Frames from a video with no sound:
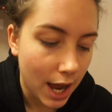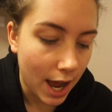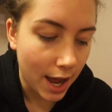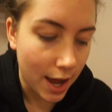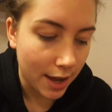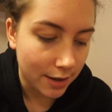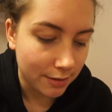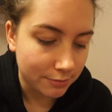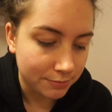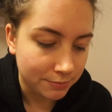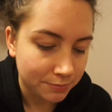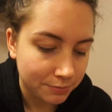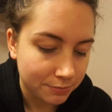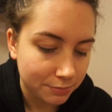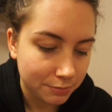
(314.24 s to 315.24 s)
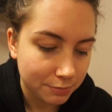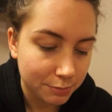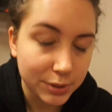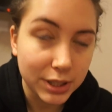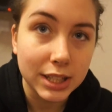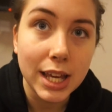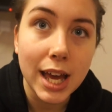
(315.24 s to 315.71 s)

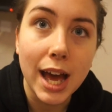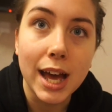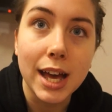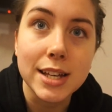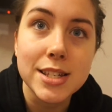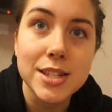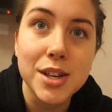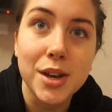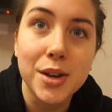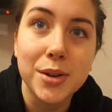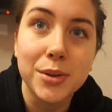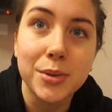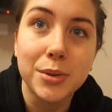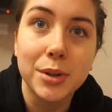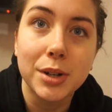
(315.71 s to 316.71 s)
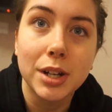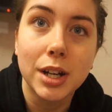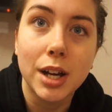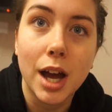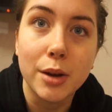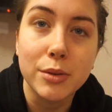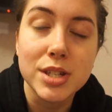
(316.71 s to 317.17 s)
But yeah, so
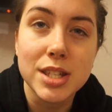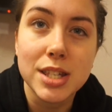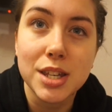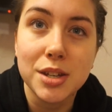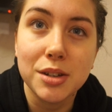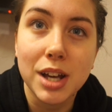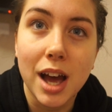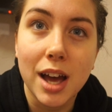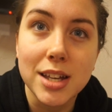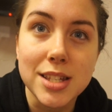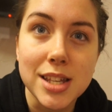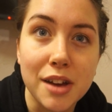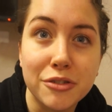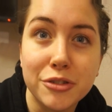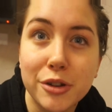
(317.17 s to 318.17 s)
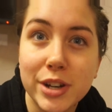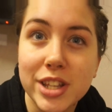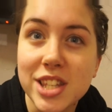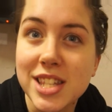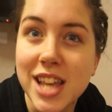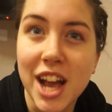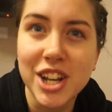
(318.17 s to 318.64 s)
I will see you guys after I
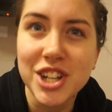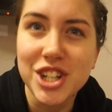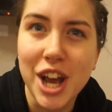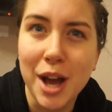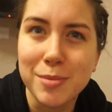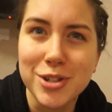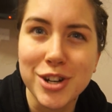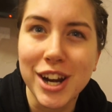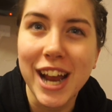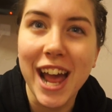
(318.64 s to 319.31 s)
read the second chapter, I